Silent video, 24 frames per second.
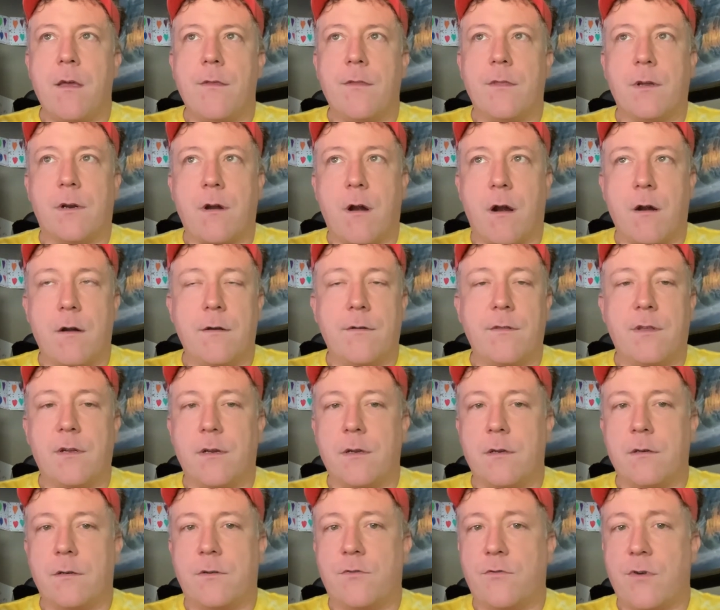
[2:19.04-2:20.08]

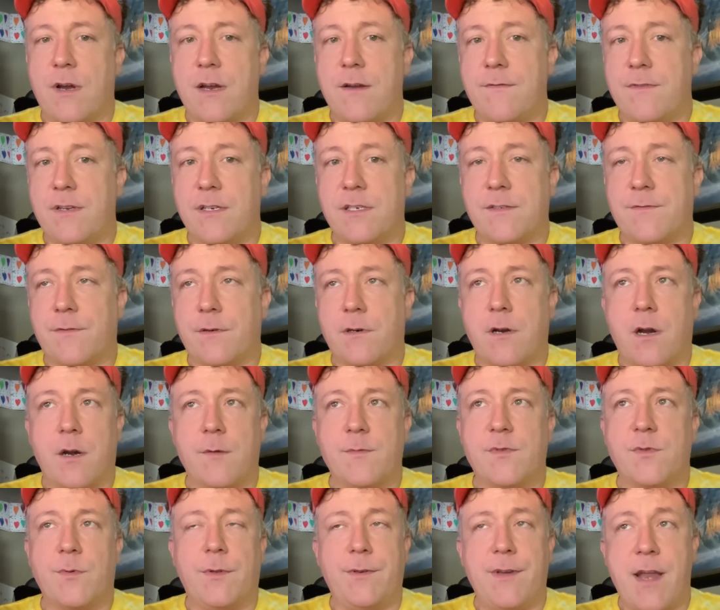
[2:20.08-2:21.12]
The cravings for
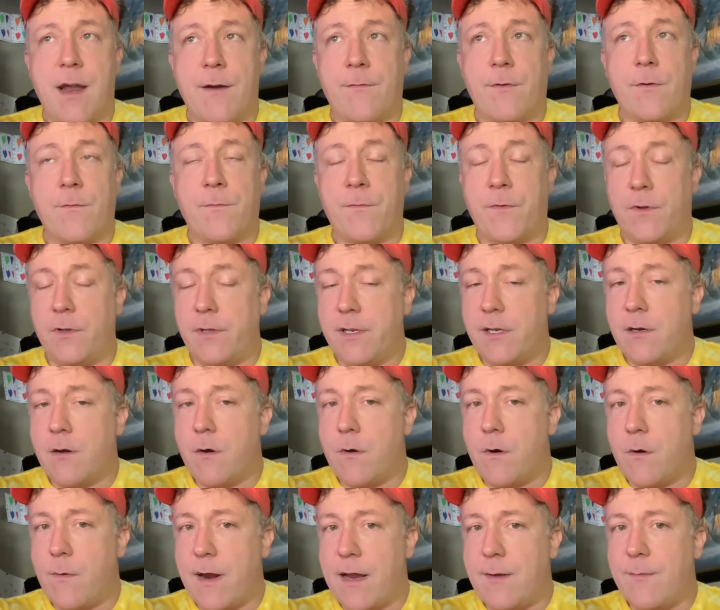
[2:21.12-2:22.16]
carbs will never fully
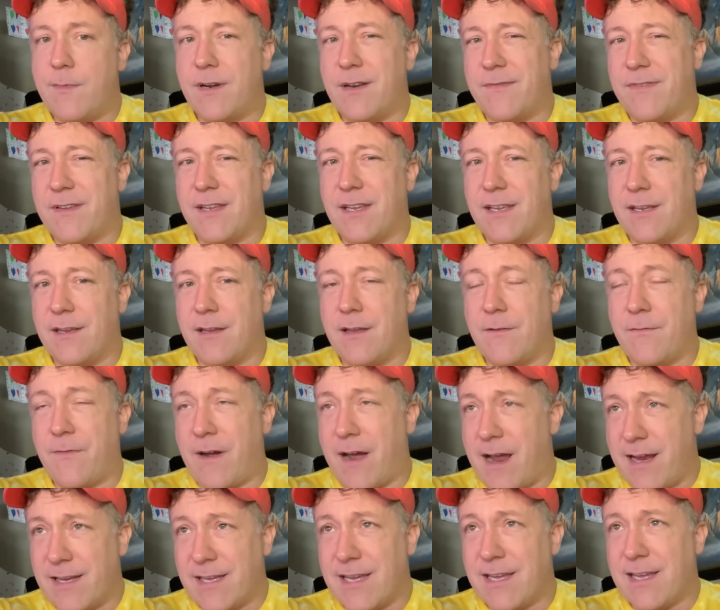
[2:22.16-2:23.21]
go away, but if
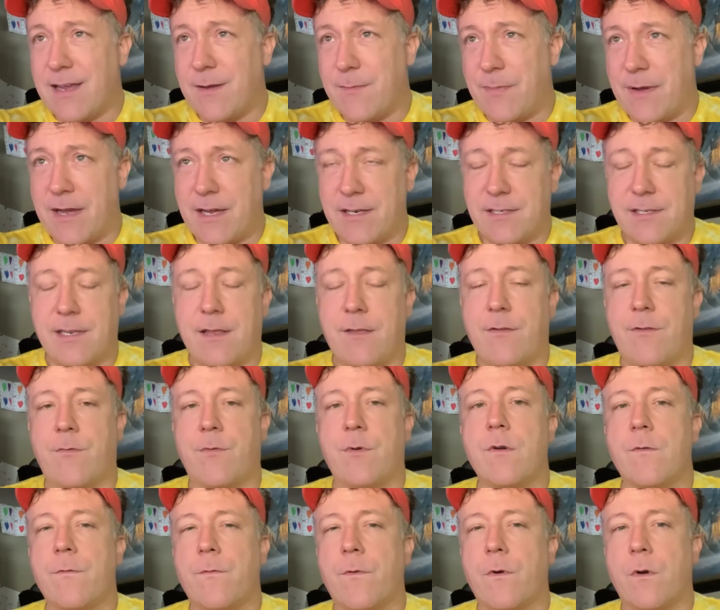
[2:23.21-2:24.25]
I can get past that
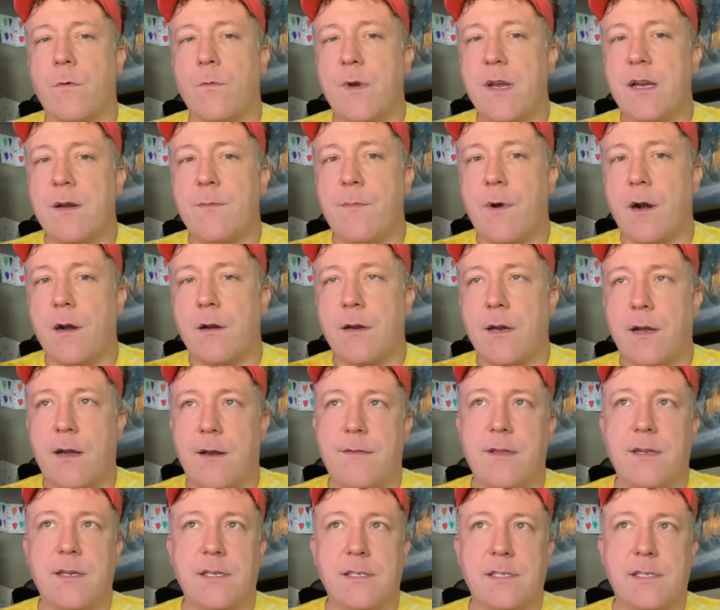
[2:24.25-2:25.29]
3 or 4 week mark, and I
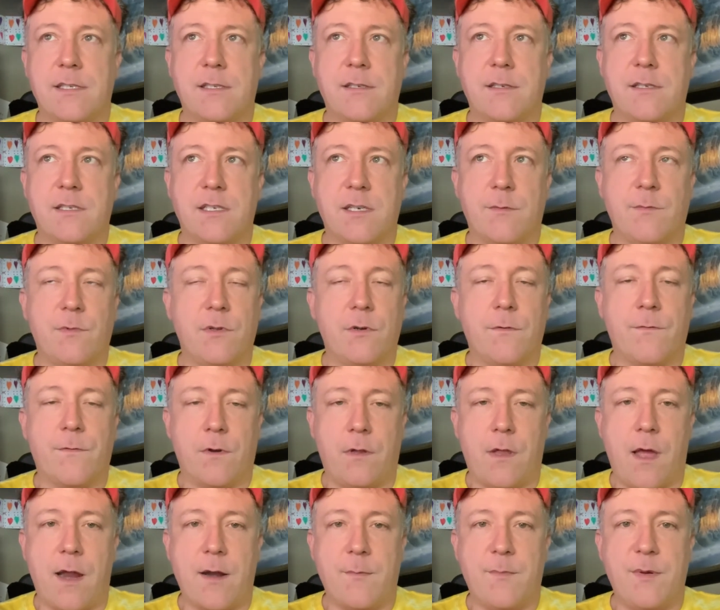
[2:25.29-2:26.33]
think it's similar for
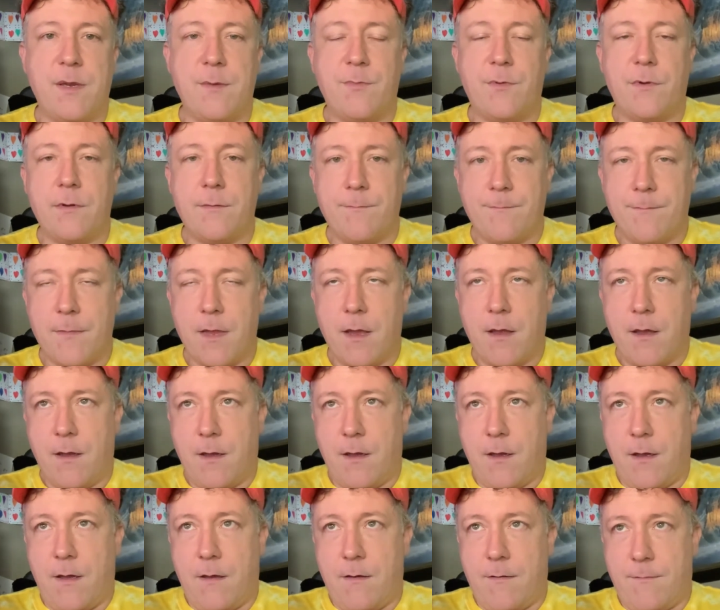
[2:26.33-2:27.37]
a lot of people,
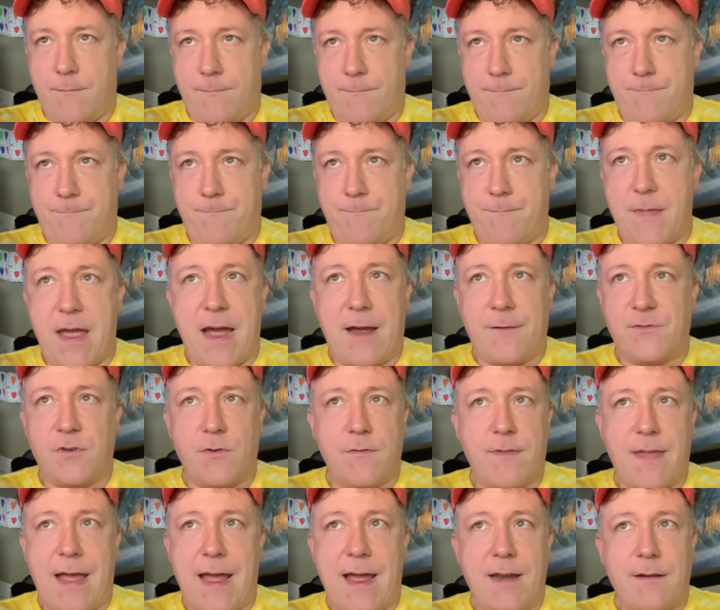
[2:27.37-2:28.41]

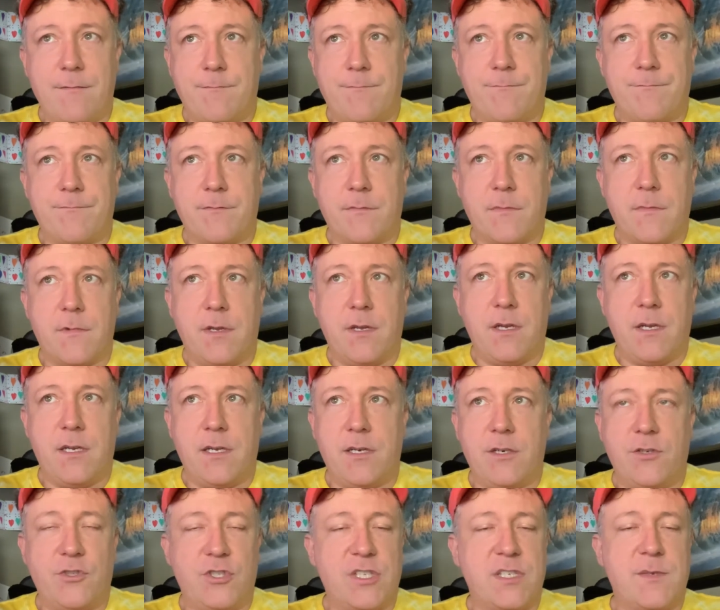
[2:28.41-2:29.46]
after that,
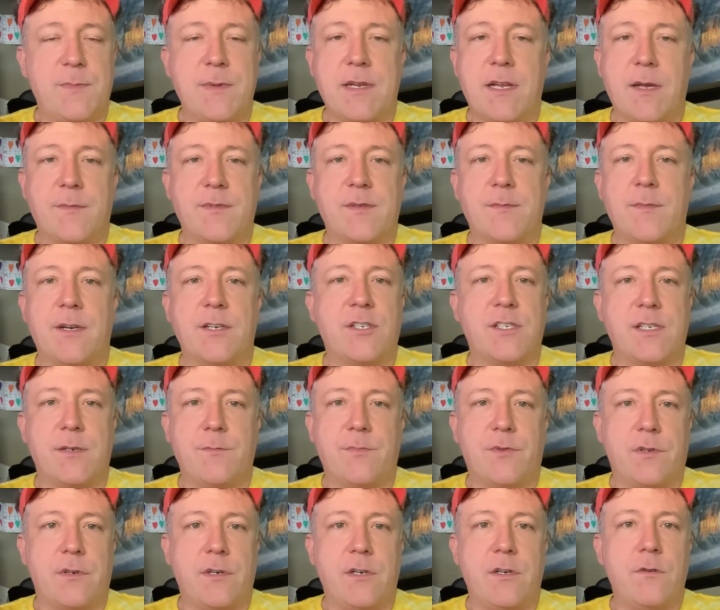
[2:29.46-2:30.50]
it just becomes much
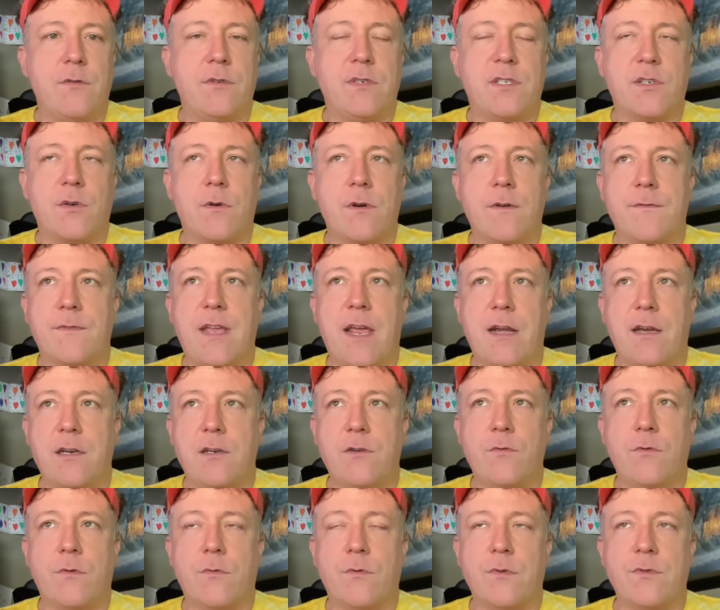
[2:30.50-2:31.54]
simpler. You sort of get
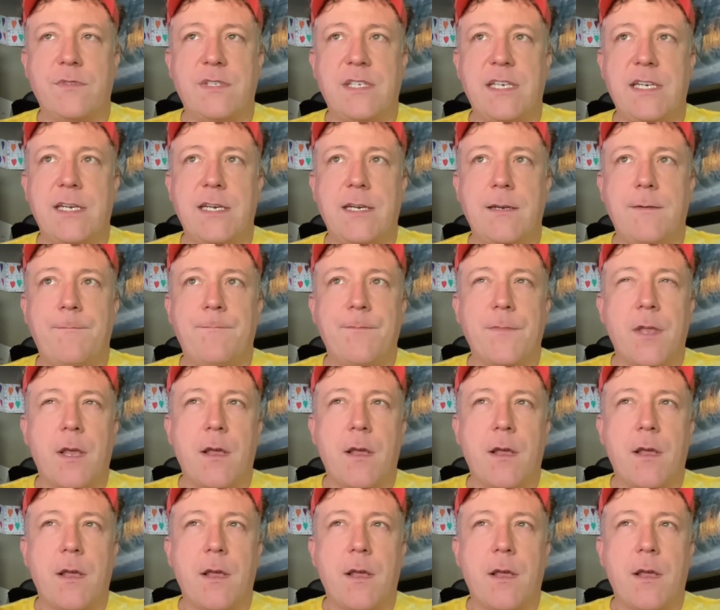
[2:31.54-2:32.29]
into a routine.